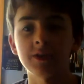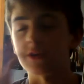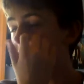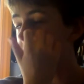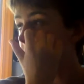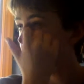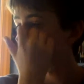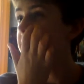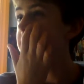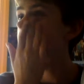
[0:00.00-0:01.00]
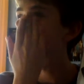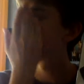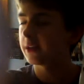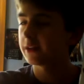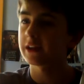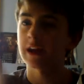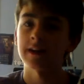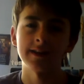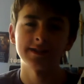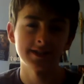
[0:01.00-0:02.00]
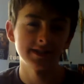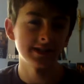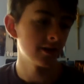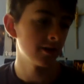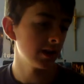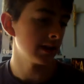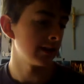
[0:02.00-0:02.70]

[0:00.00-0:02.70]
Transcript: her leaving was completely unnecessary and